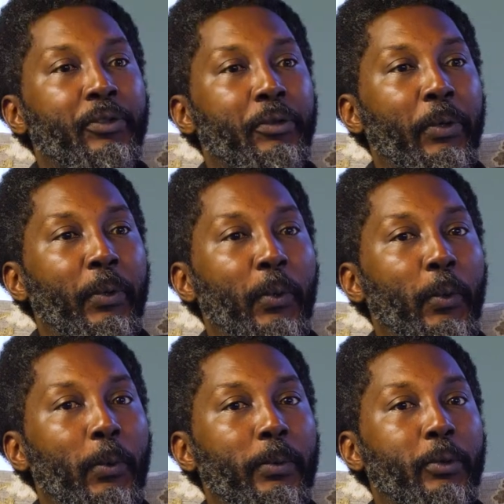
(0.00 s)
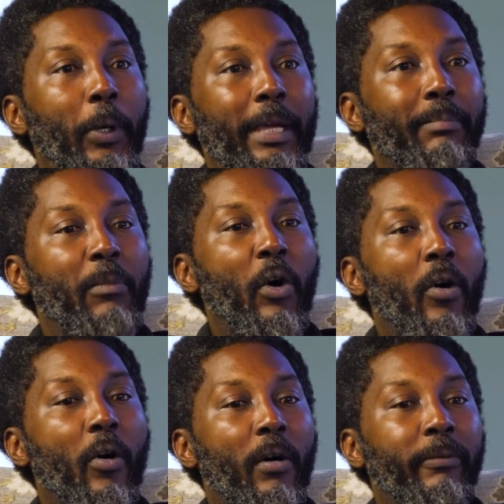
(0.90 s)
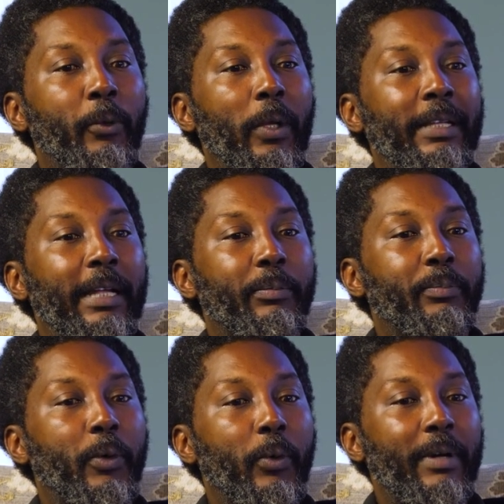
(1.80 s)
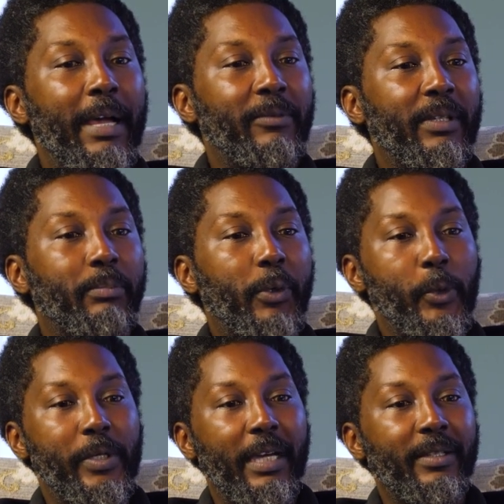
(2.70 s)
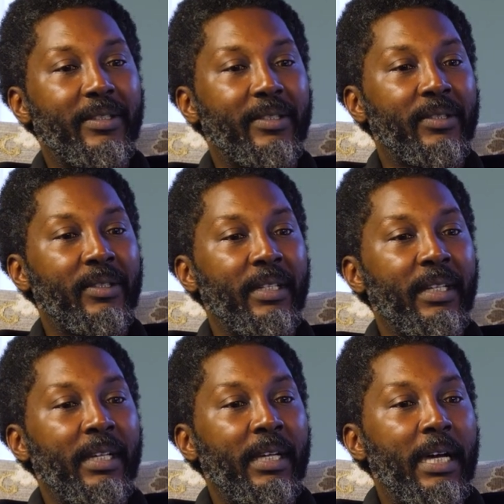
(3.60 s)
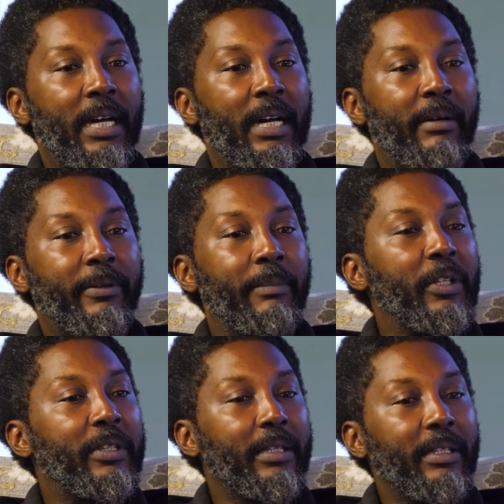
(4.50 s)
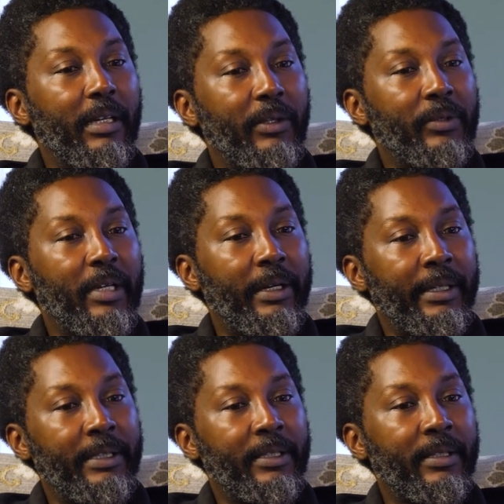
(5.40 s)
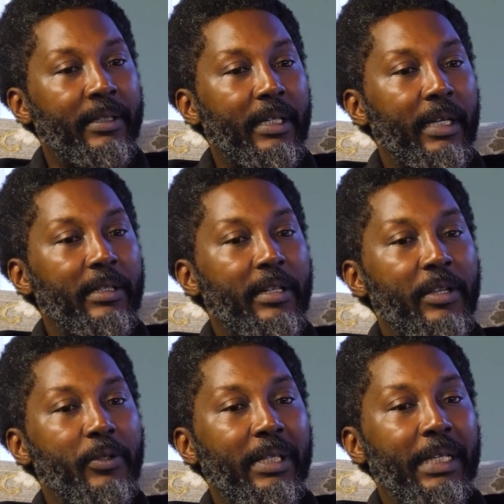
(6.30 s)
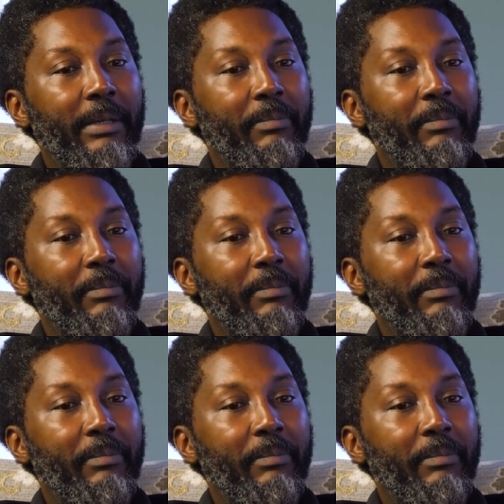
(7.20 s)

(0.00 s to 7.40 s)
to doing more of rolling out programs and projects from the technical side. And gradually